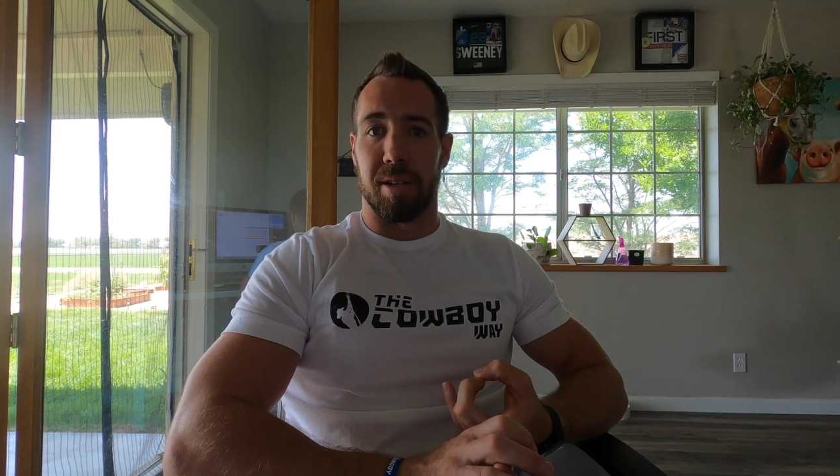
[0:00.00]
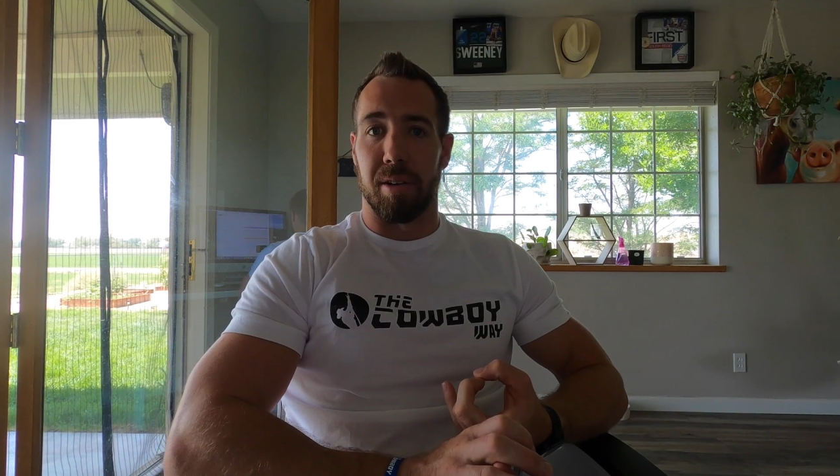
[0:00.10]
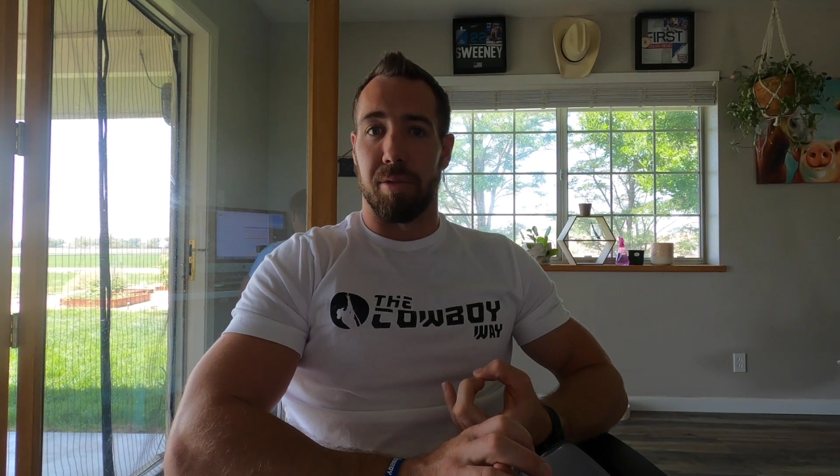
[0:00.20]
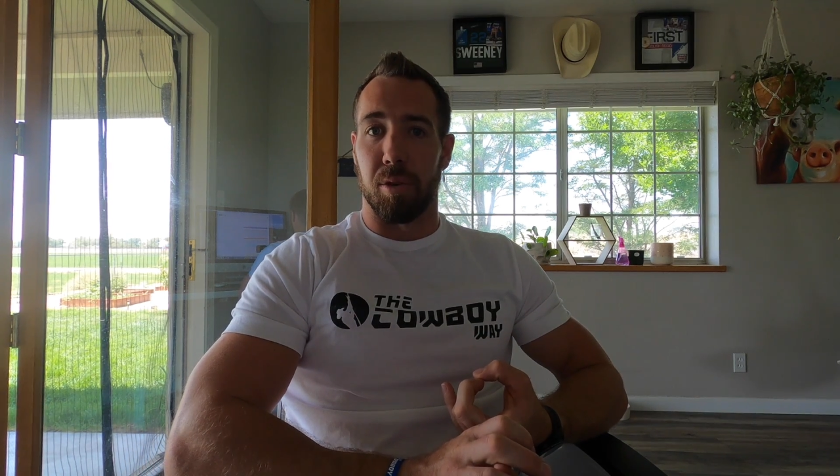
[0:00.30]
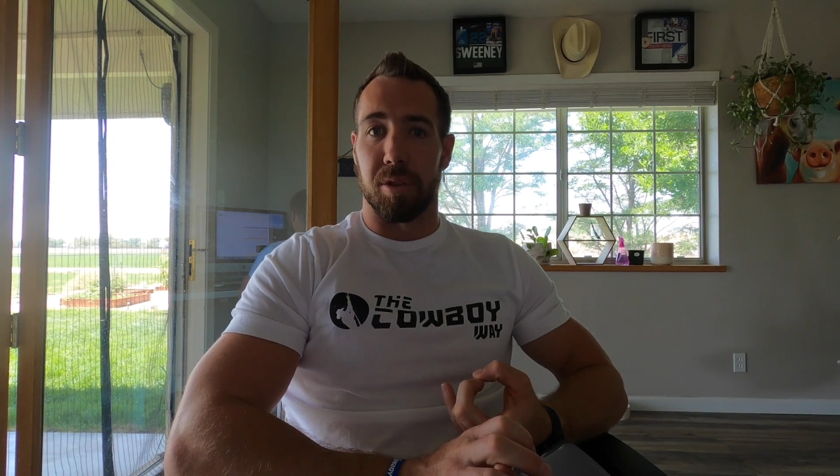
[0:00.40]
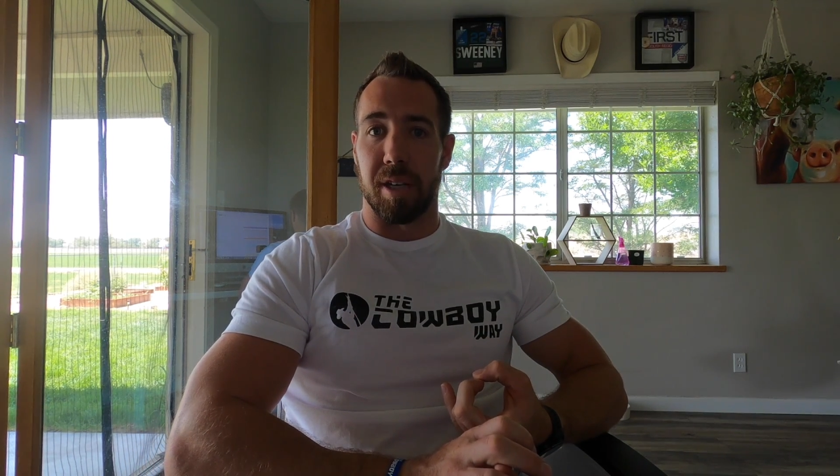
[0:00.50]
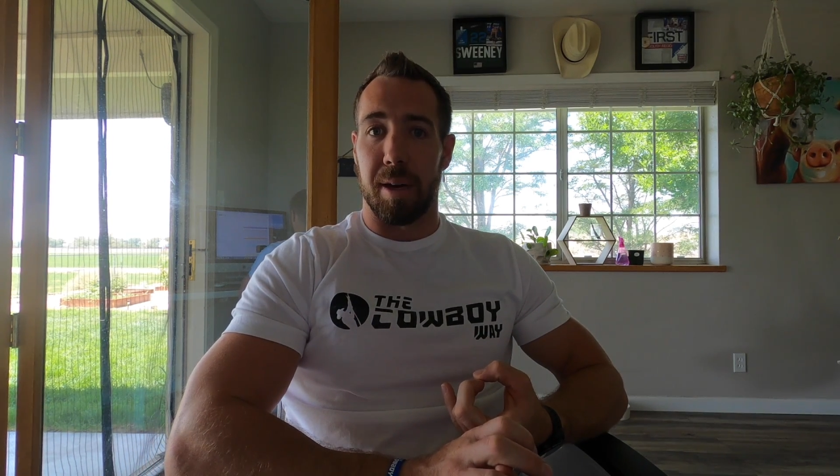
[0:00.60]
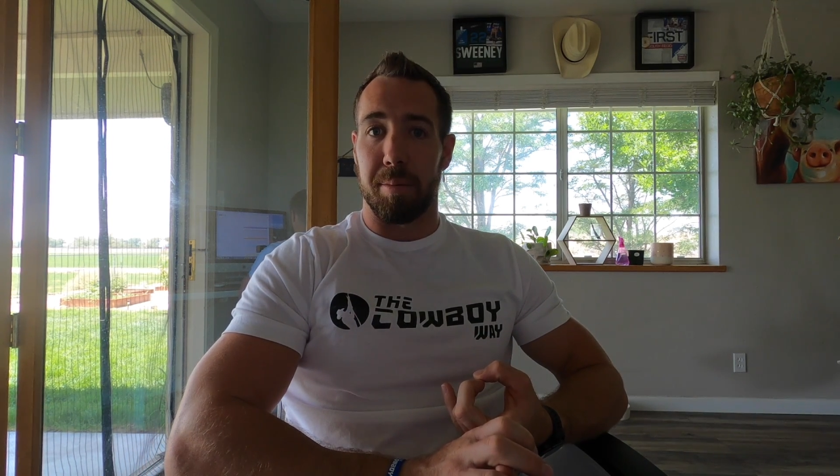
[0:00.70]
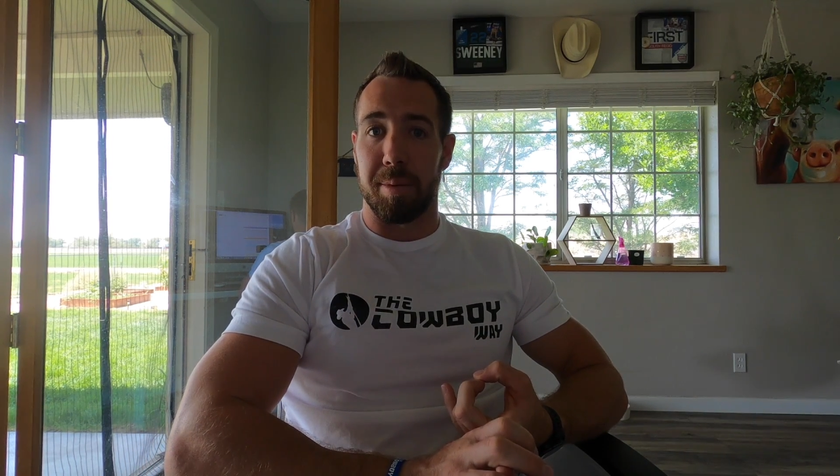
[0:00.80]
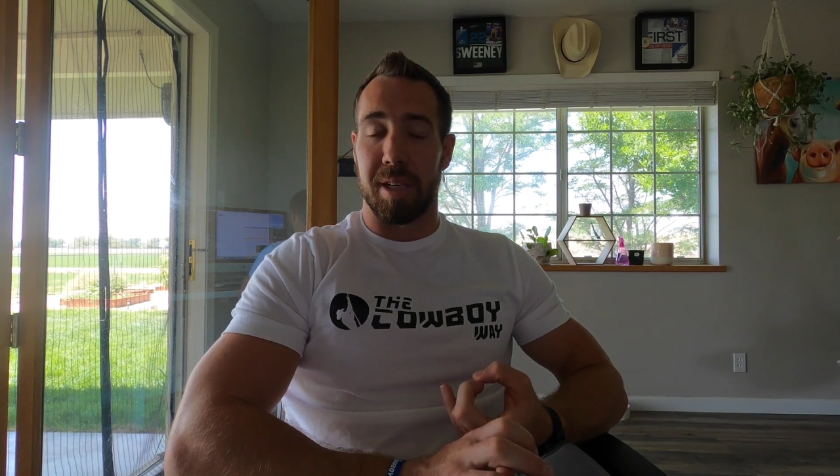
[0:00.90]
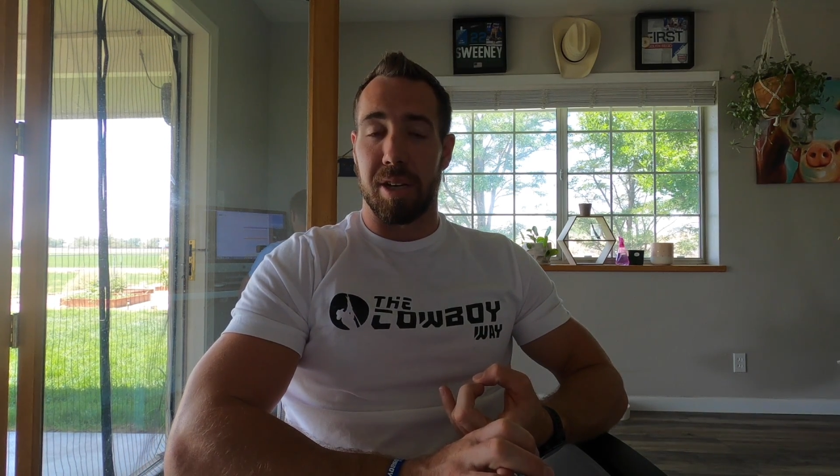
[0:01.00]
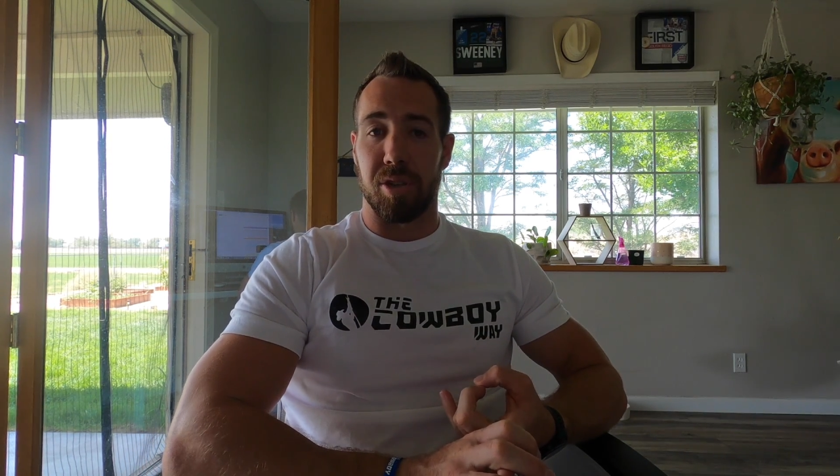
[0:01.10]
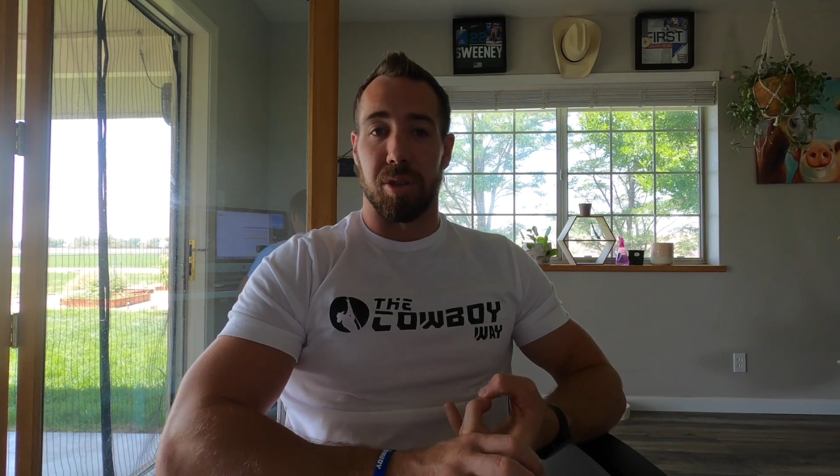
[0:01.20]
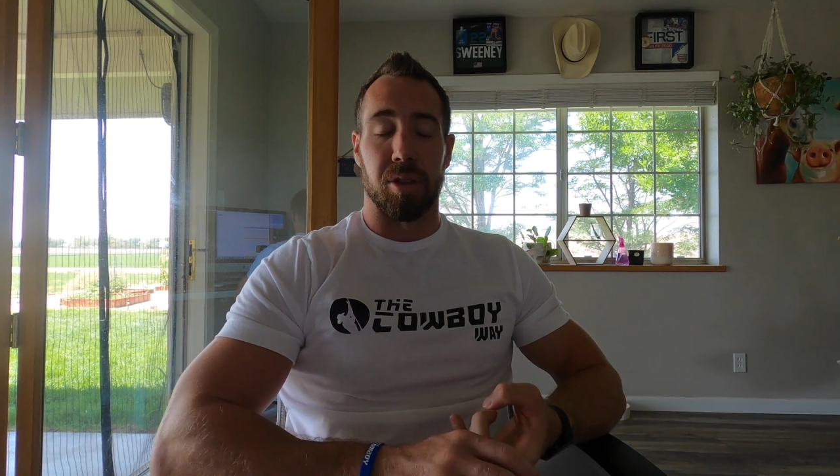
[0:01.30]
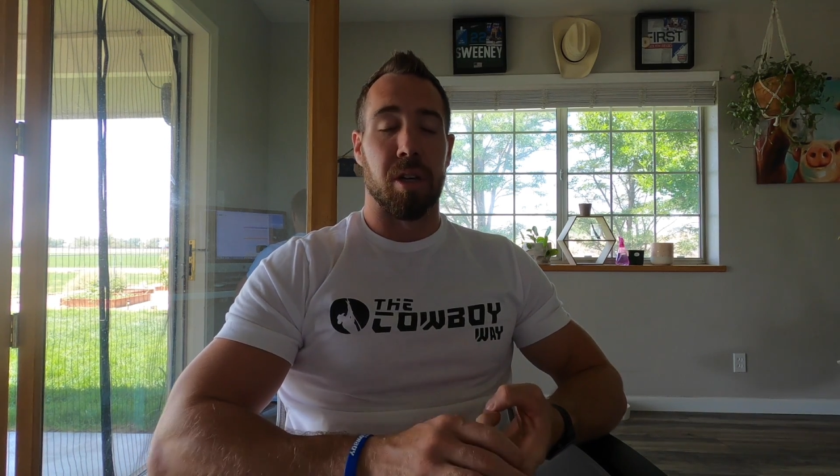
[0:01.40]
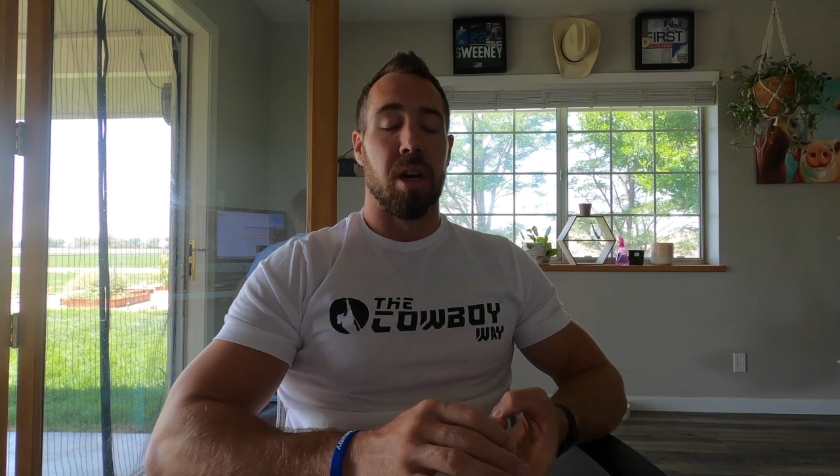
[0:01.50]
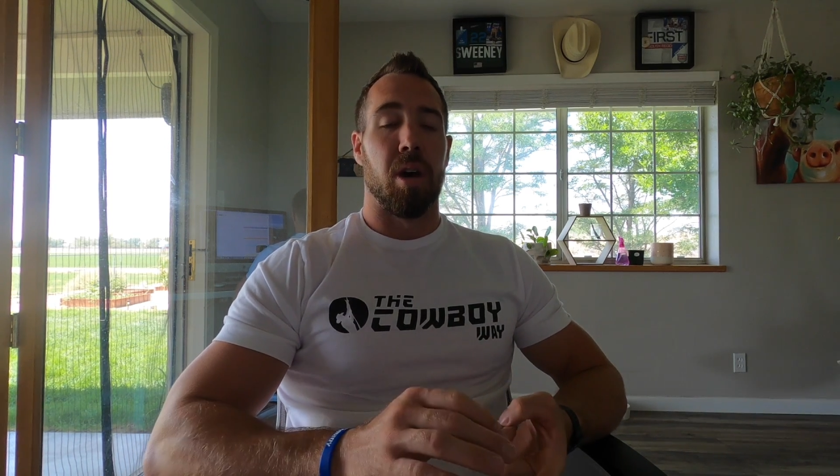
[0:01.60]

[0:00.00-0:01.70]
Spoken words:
your full depth potential,